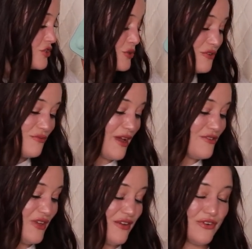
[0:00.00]
two of my
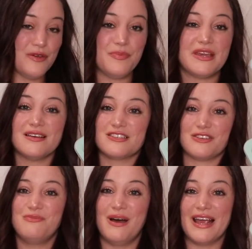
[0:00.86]
favorite because
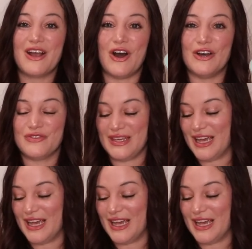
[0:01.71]
of my coffee